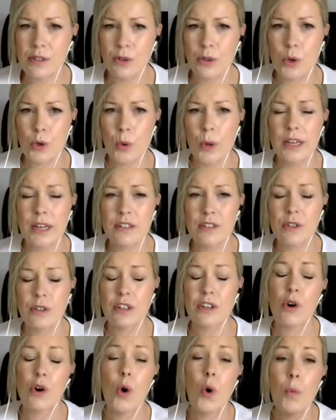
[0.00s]
So they're quite so
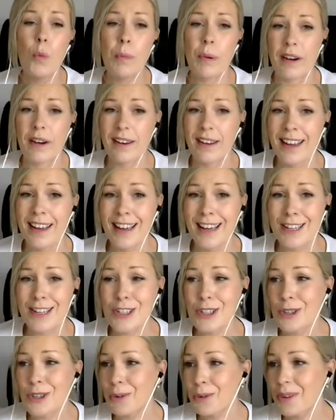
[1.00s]
they're open
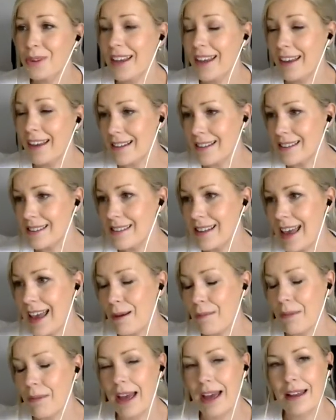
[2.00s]
to new things
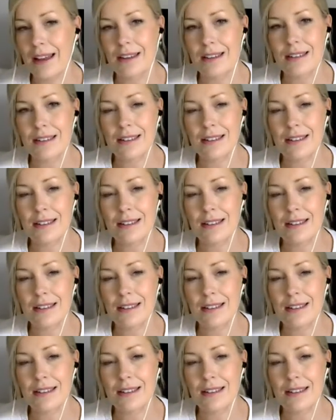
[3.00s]
um, and